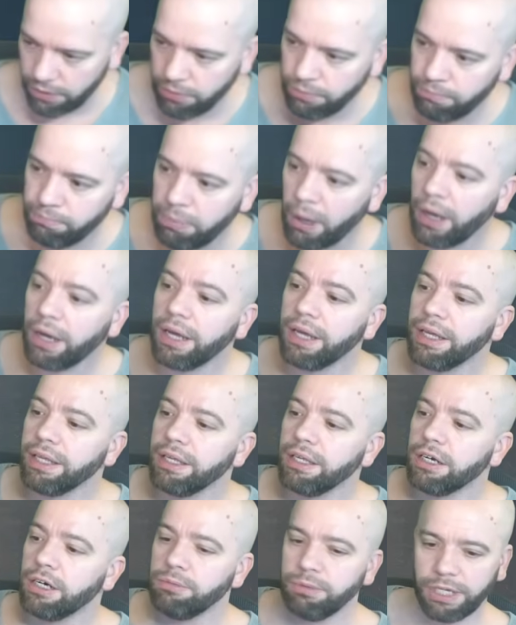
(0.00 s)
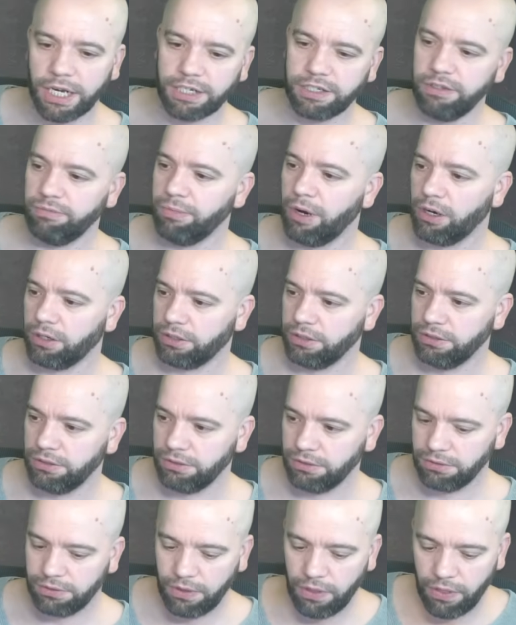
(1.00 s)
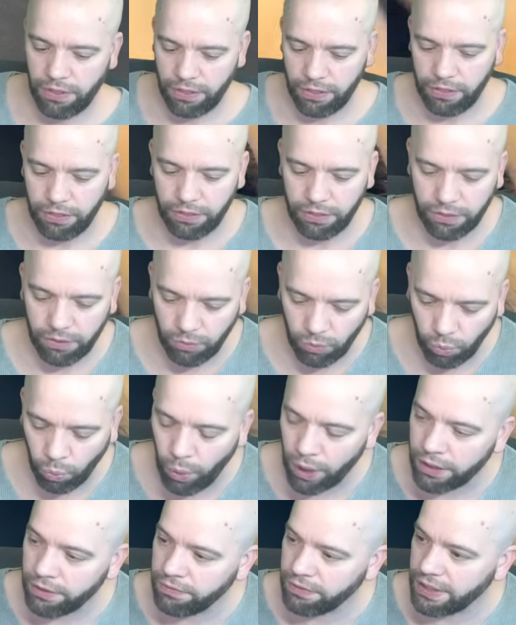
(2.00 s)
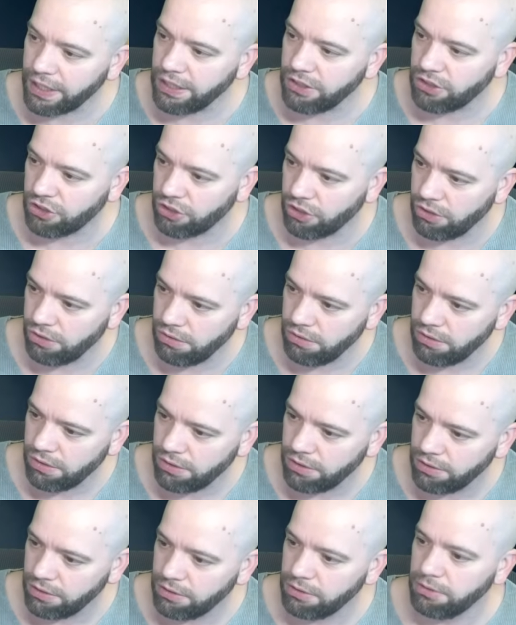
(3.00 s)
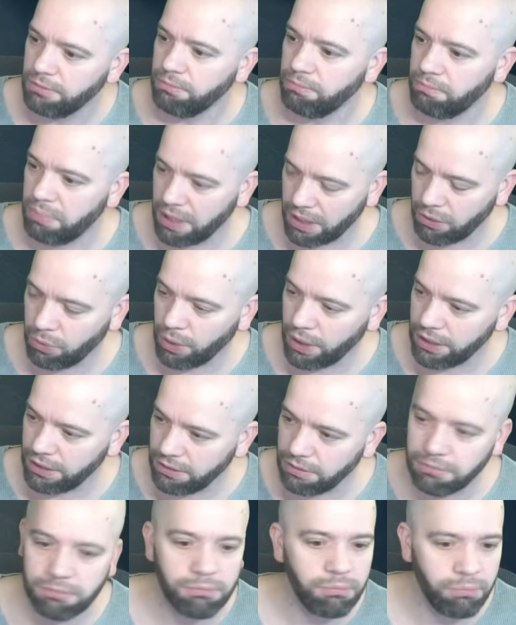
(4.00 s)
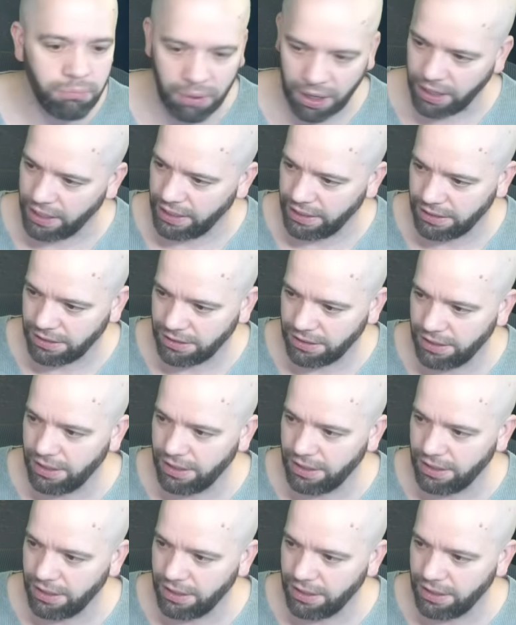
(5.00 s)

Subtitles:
buy objective markers. One of these 2, pick one, buy it.